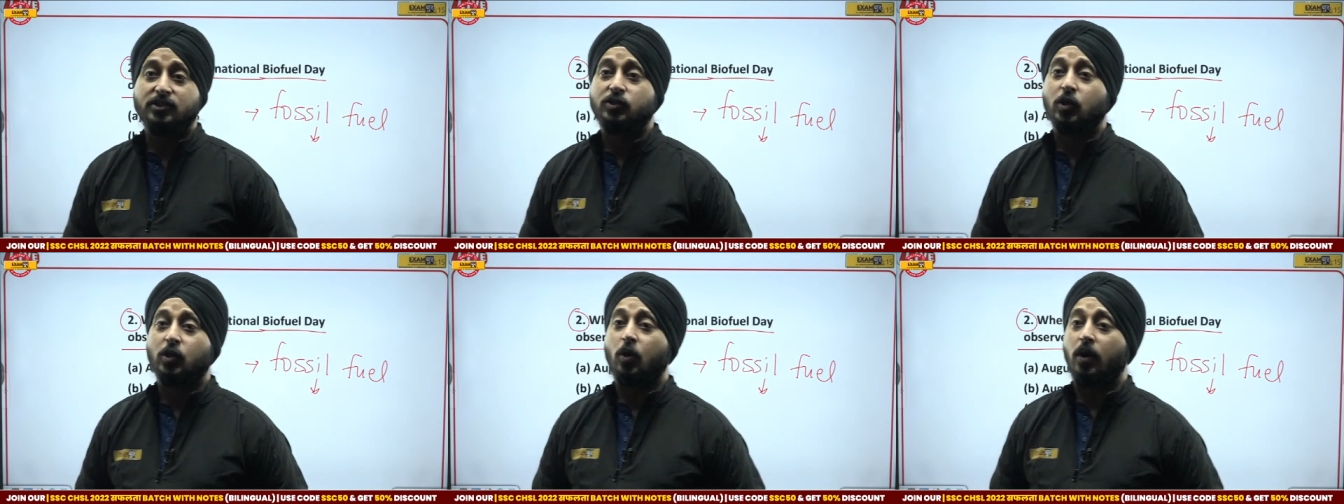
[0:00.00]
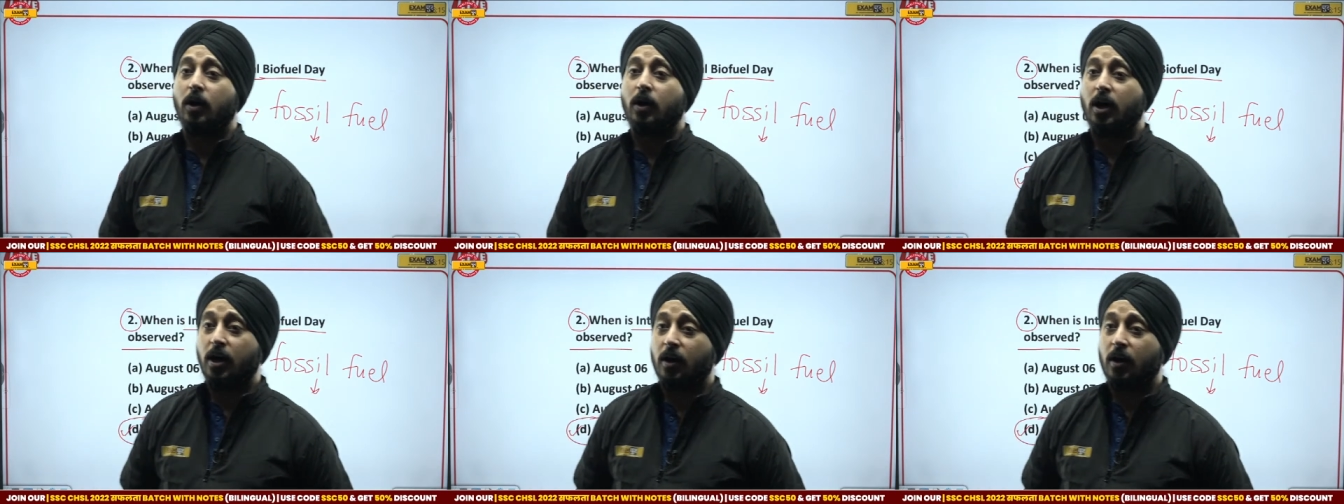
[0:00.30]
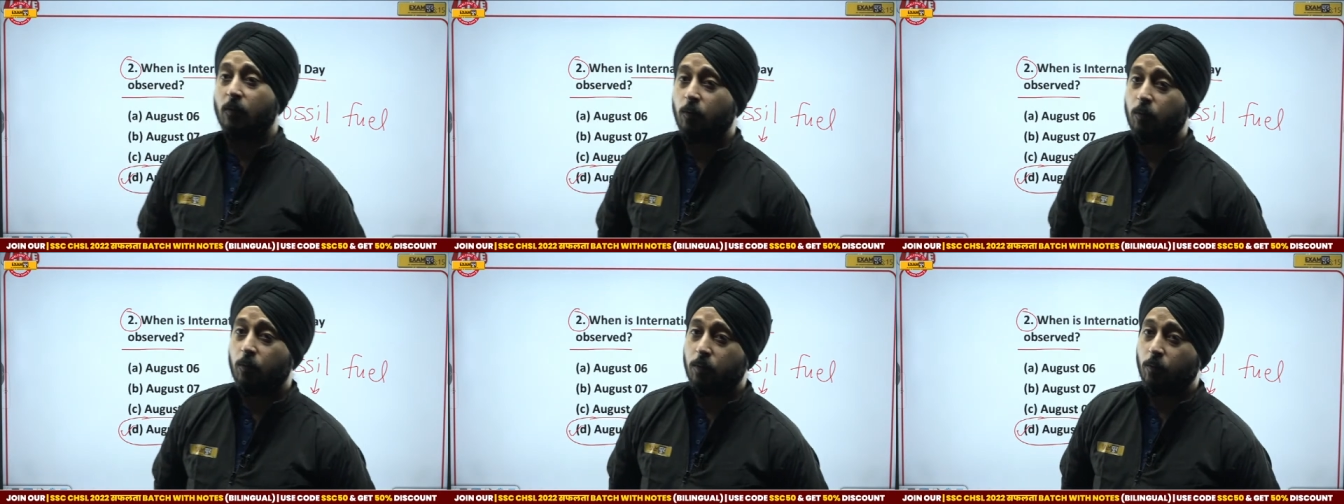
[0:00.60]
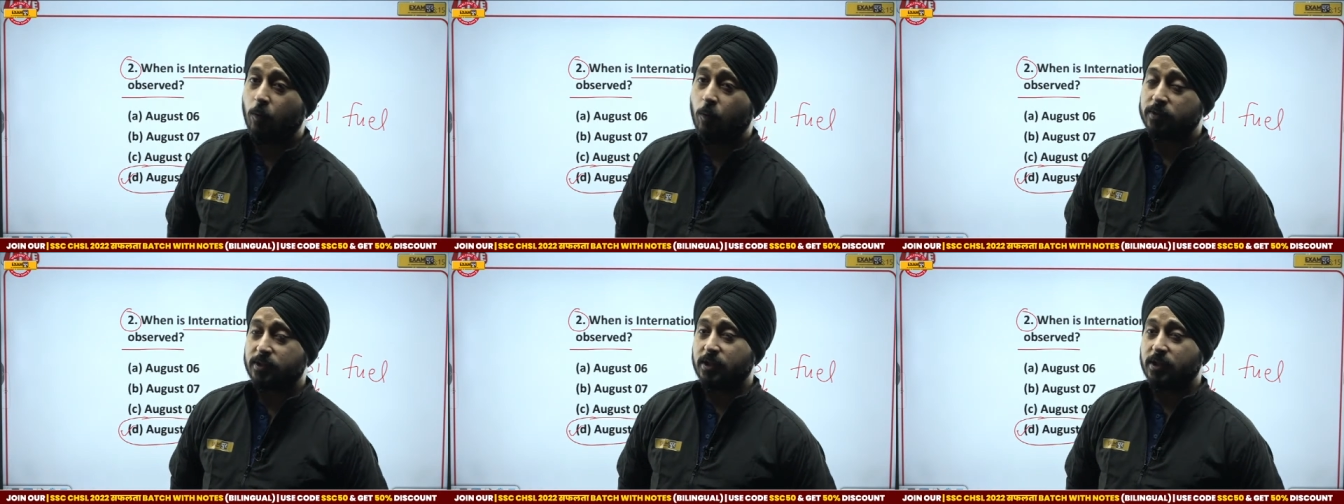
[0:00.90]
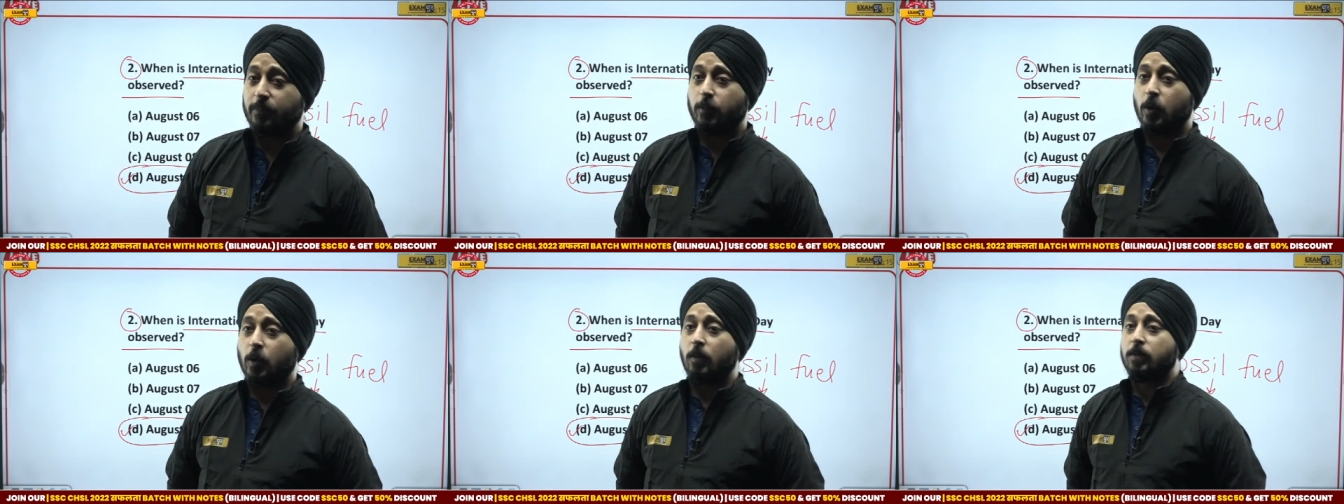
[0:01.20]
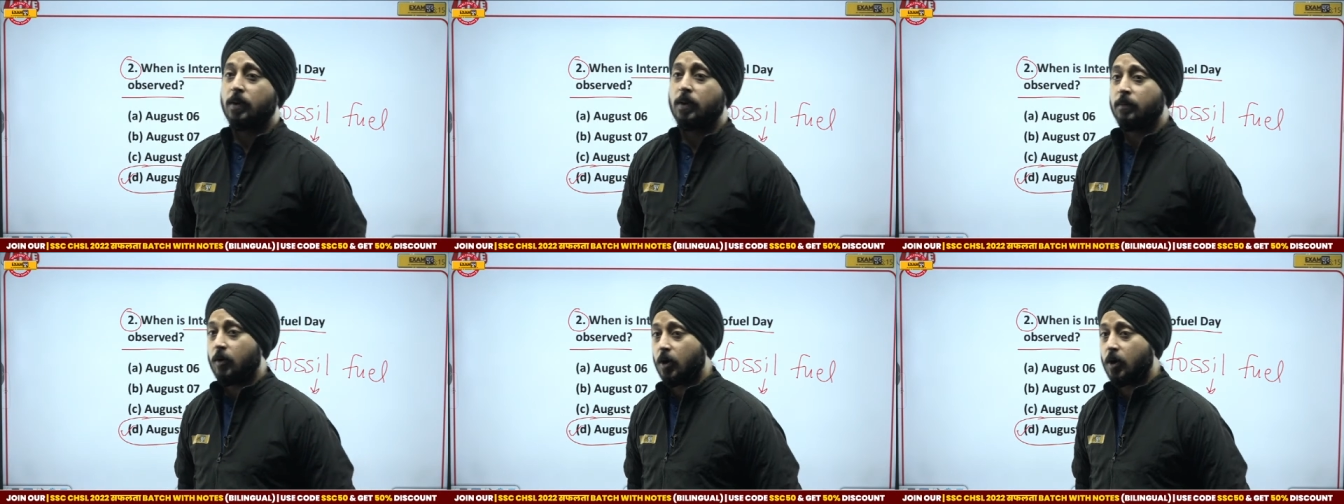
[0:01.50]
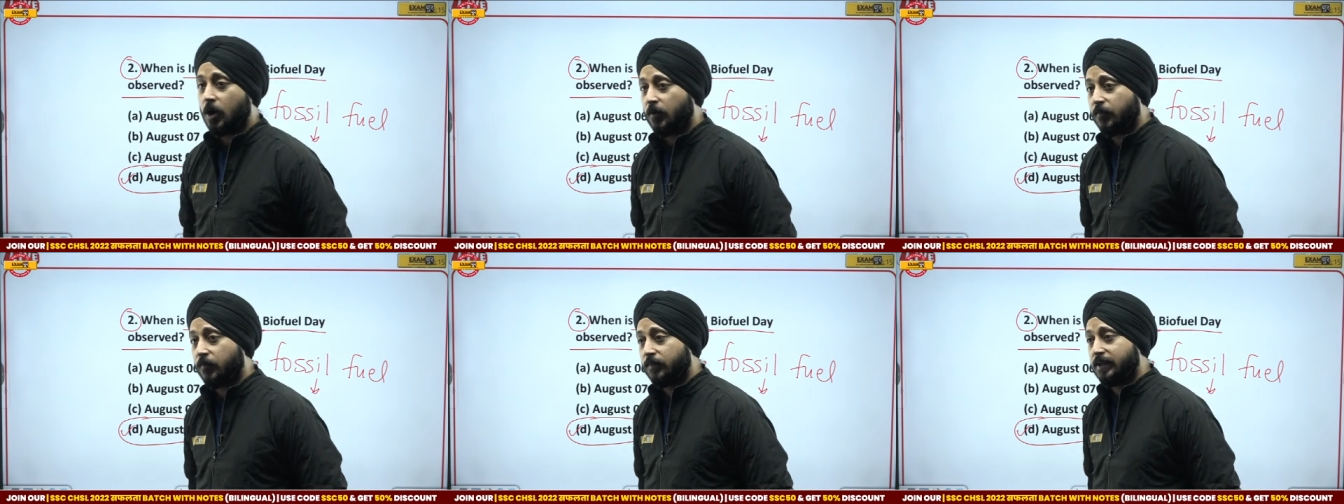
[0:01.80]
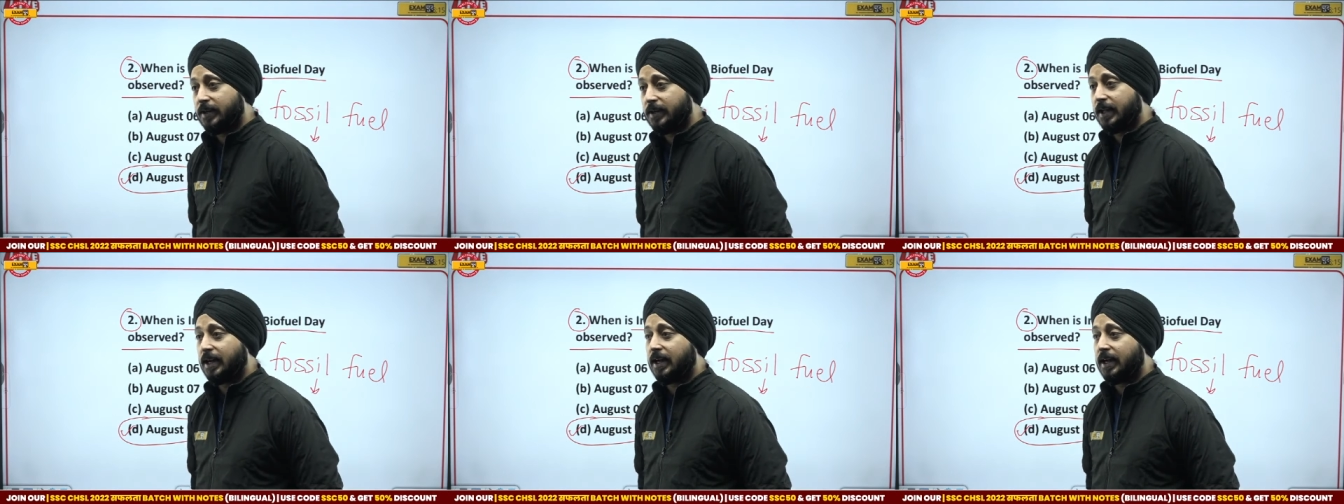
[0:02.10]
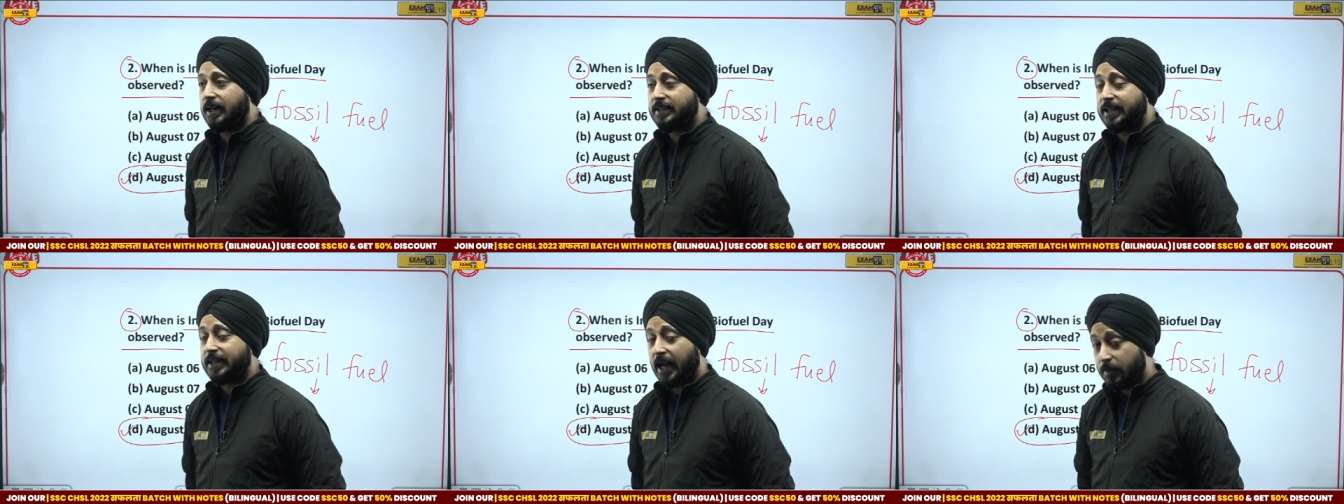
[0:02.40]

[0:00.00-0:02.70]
So, uh, was it a problem of uh,